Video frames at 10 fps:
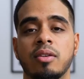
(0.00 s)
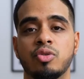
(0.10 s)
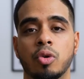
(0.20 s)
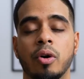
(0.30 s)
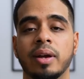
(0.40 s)
that you're
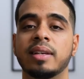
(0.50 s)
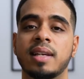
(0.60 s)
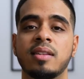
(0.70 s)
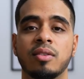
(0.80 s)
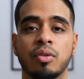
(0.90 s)
drawing a
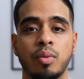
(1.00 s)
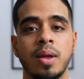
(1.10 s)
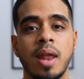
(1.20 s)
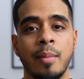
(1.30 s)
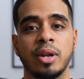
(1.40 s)
sense of
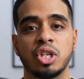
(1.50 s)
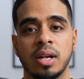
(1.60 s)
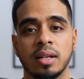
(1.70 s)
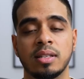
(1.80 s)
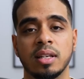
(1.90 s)

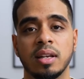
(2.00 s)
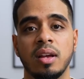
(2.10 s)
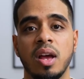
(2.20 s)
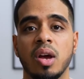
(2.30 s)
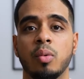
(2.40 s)
three-dimensionality,
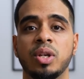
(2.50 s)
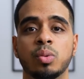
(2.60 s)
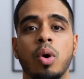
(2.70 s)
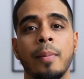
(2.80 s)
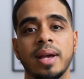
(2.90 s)
which is
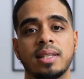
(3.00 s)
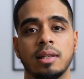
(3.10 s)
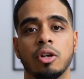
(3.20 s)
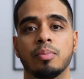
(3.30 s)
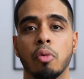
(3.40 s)
what makes it
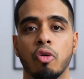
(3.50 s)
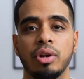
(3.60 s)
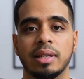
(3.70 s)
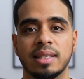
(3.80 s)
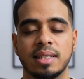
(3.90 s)
look more
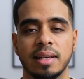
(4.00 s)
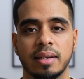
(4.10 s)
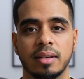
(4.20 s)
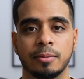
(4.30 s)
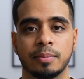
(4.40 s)

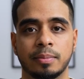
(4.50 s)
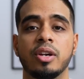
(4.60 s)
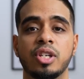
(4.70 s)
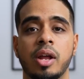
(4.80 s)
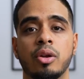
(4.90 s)
realistic.
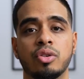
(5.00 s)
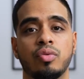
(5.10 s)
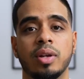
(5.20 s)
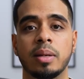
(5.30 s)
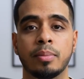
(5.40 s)
Shadows are
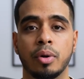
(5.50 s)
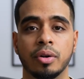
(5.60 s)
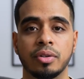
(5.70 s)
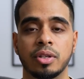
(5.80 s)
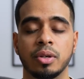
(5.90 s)
really
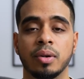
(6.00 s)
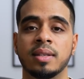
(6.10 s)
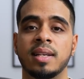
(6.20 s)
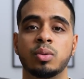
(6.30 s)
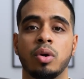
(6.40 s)
important too,
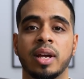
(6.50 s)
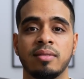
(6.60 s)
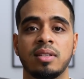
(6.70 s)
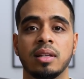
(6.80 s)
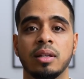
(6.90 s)
as that's what
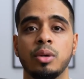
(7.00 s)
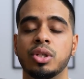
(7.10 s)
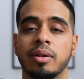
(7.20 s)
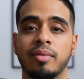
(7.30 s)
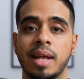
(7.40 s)
gives the
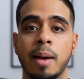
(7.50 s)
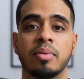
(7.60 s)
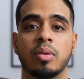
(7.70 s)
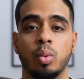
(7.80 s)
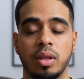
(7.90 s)
illusion of
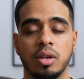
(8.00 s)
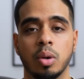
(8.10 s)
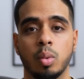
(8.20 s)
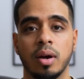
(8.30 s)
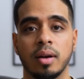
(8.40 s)
depth within
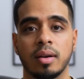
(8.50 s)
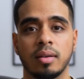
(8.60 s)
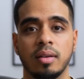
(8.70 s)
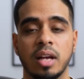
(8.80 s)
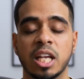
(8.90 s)
your work,
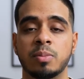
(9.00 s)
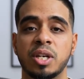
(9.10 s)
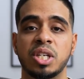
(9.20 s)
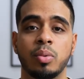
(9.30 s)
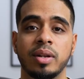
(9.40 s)

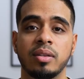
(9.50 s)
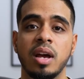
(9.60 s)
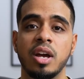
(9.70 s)
especially when